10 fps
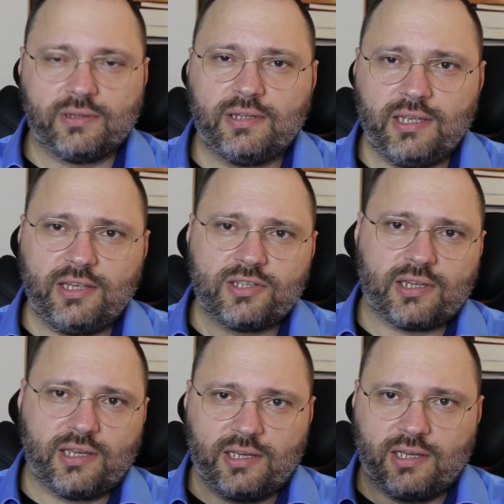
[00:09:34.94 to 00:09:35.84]
So
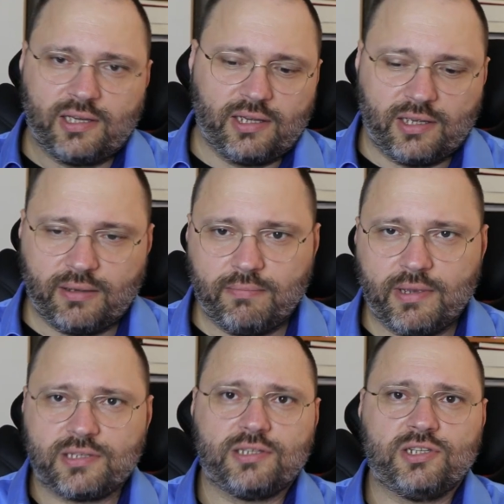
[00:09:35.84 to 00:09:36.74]
these
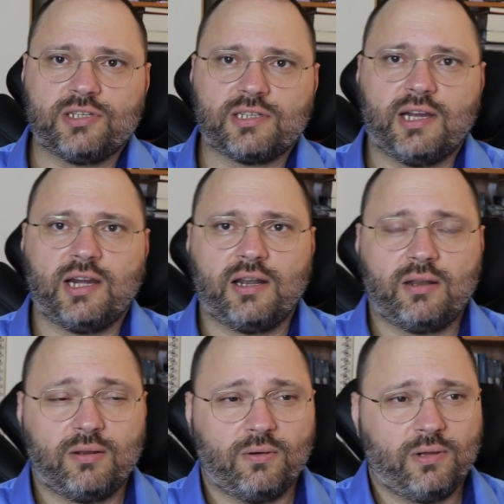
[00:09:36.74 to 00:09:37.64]
messages
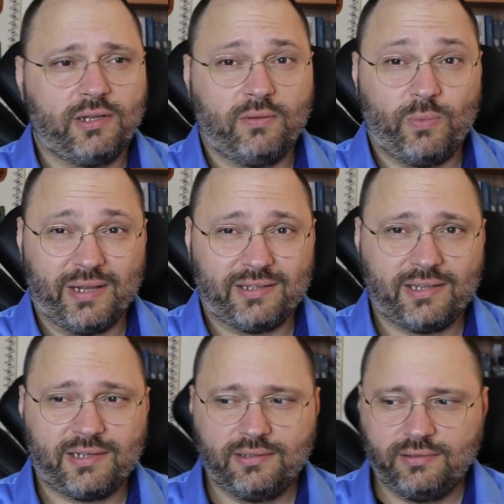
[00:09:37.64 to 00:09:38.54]
are already
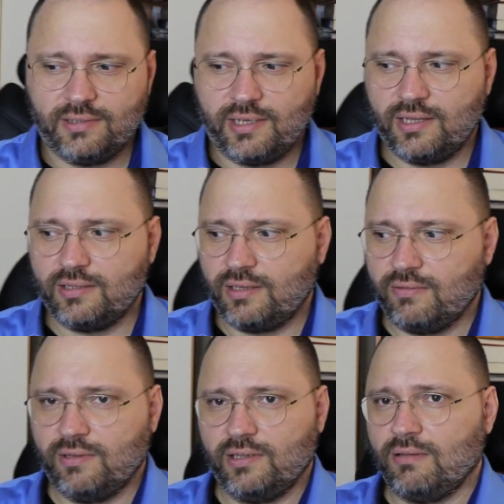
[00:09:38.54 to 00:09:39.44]
well taken and
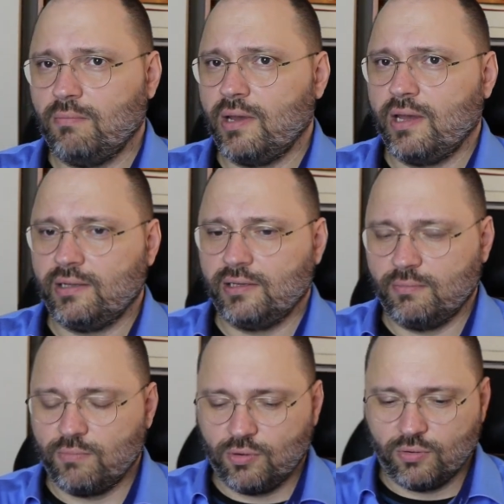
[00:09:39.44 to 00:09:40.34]
evaluated by, I
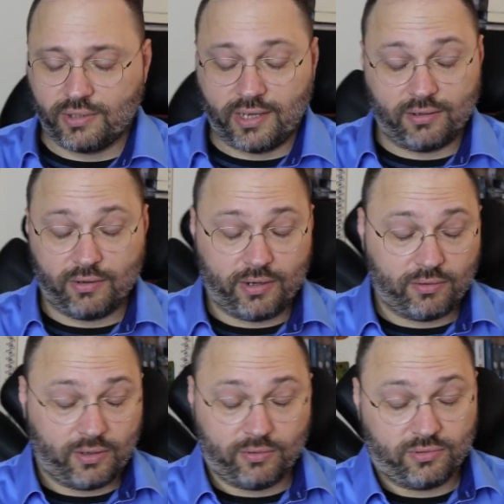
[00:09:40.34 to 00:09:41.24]
think, both
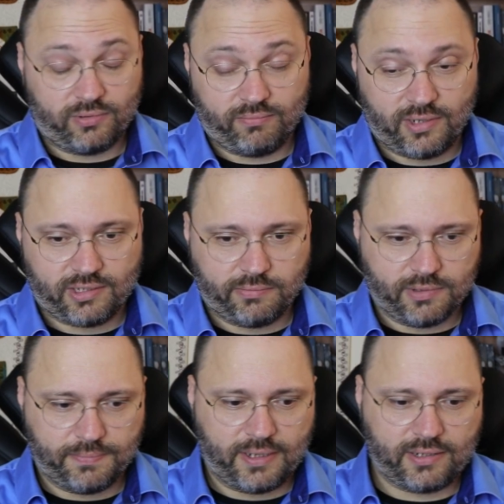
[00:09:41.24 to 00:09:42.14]
or
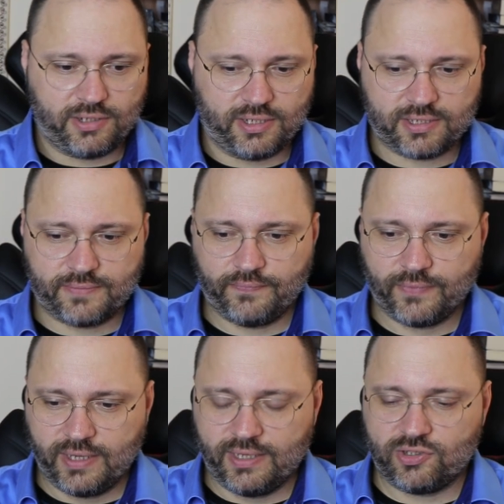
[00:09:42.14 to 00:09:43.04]
multiple parties
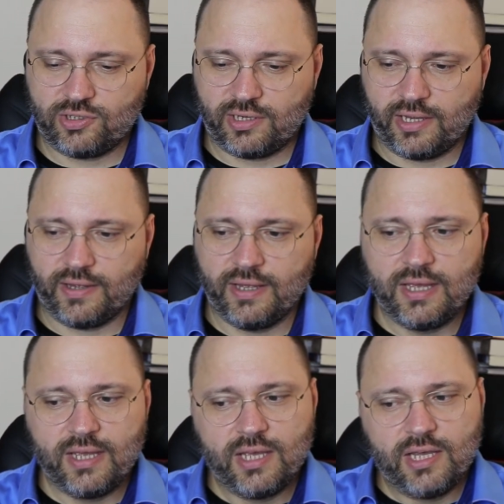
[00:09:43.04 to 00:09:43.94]
in Syria.
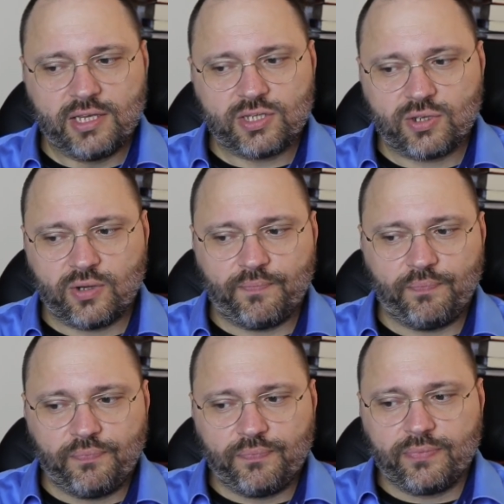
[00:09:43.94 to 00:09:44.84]

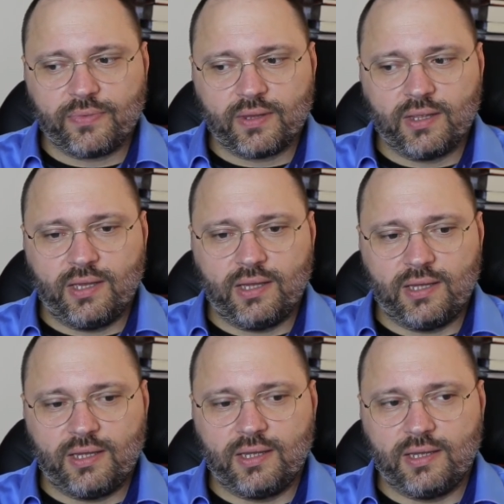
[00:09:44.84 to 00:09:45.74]
So
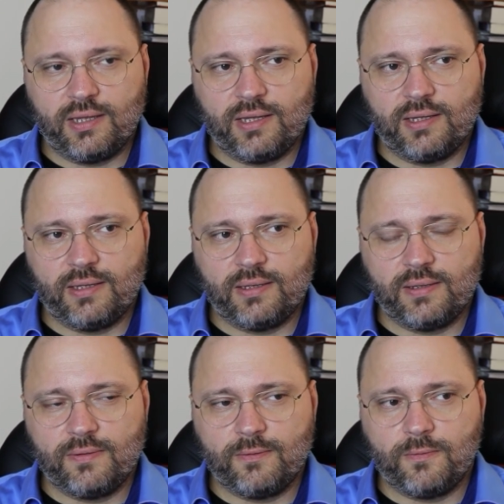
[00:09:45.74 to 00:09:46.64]

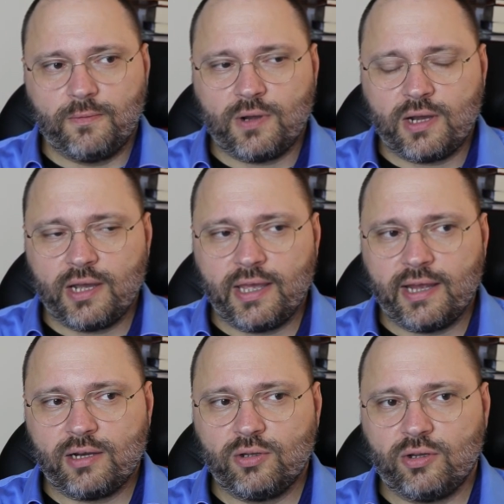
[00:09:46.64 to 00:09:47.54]

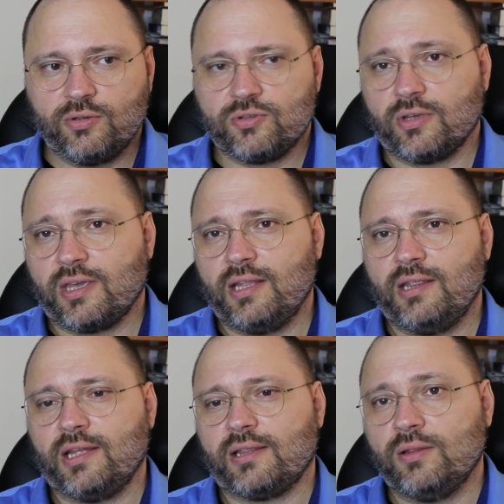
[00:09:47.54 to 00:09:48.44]
why Erdogan also
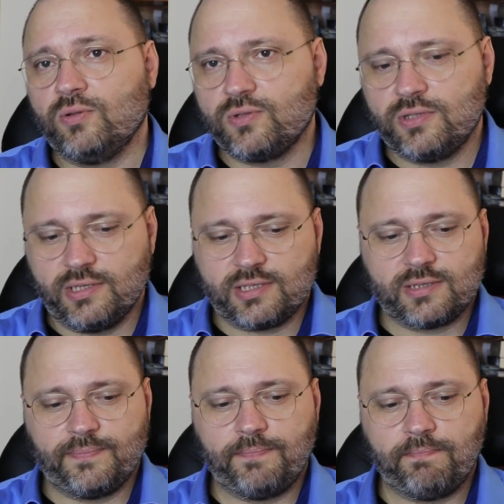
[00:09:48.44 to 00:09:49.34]
cannot lose
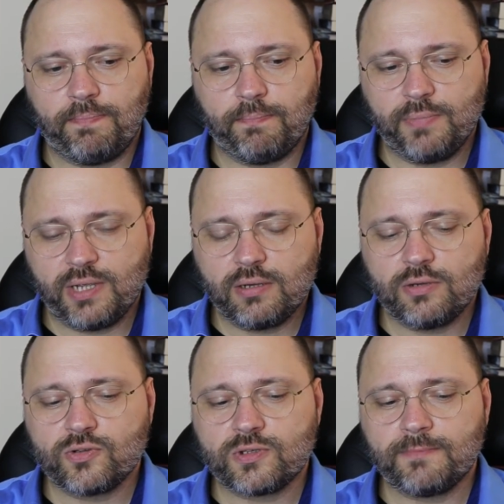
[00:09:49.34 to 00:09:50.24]
this?
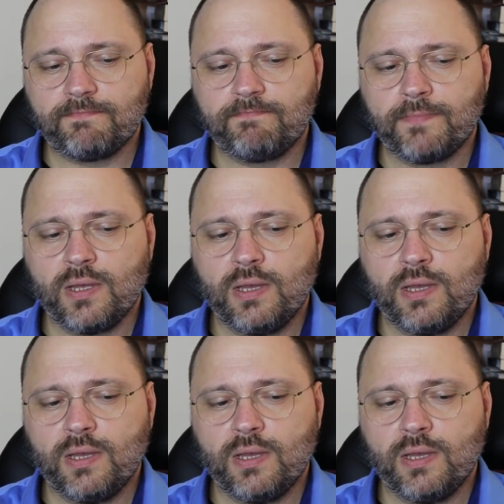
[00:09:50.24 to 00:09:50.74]
Because